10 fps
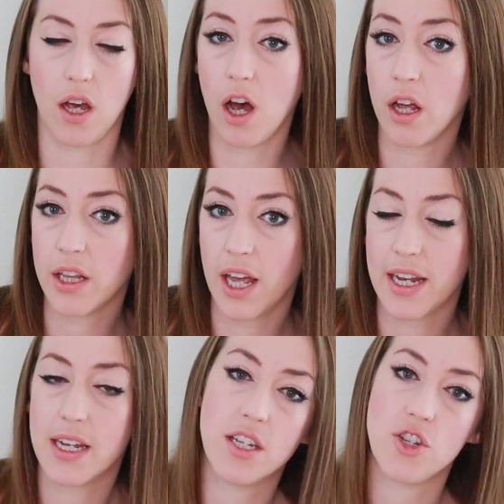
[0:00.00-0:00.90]

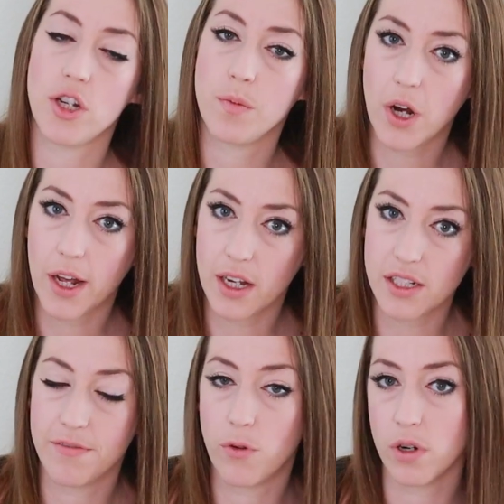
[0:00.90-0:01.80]
online digital
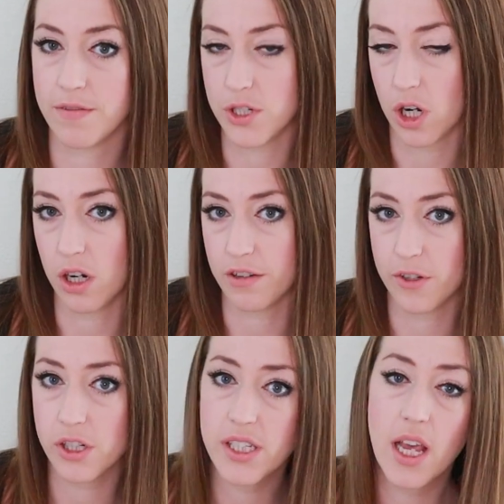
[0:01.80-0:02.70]
products for
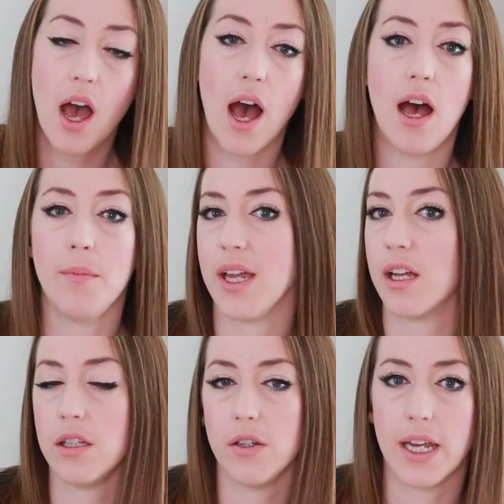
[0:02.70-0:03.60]
photographers,
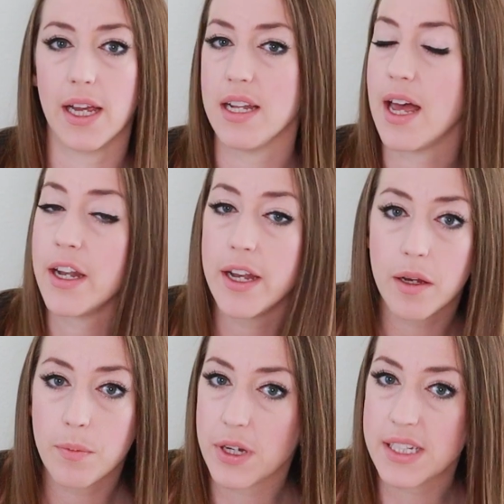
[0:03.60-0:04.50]
including
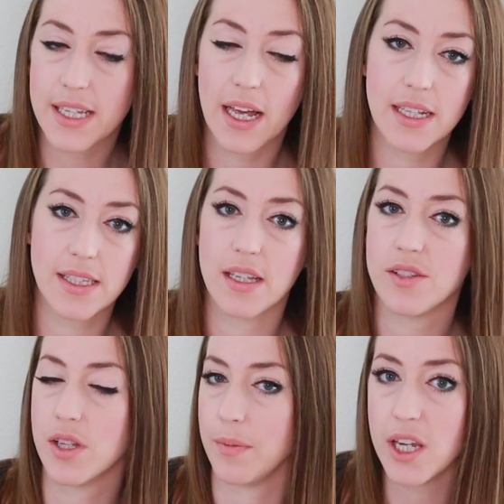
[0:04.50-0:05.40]
editing presets,
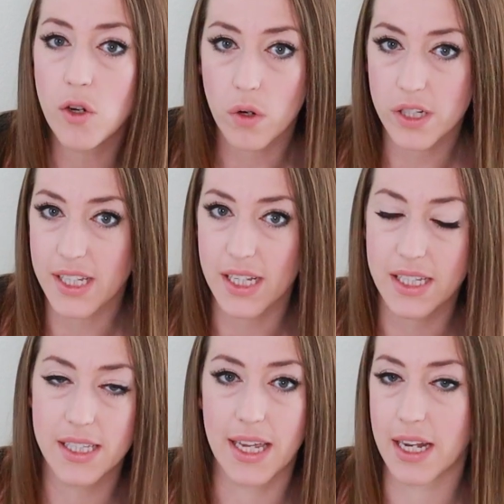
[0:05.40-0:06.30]
some
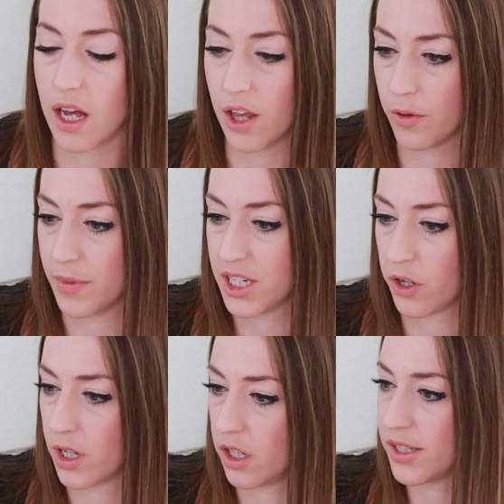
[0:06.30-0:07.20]
e-courses, and other
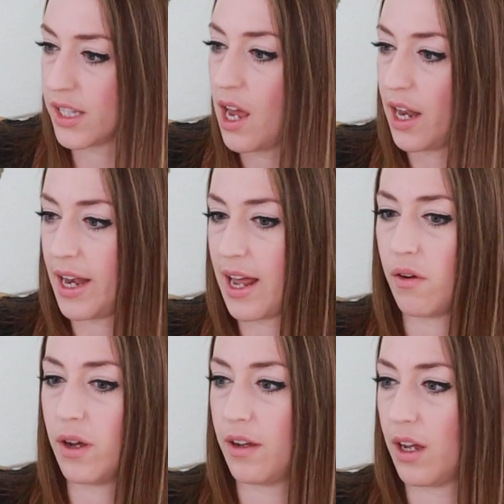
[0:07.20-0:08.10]
materials.
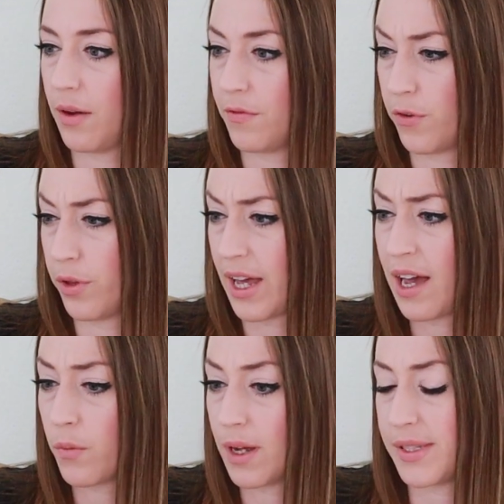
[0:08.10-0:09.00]
Now, for
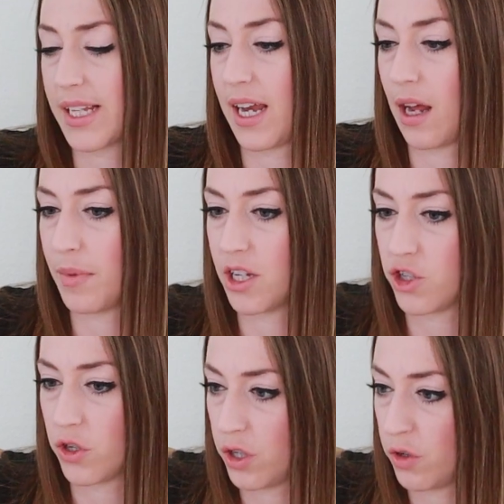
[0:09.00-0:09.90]
that website, I'm going to show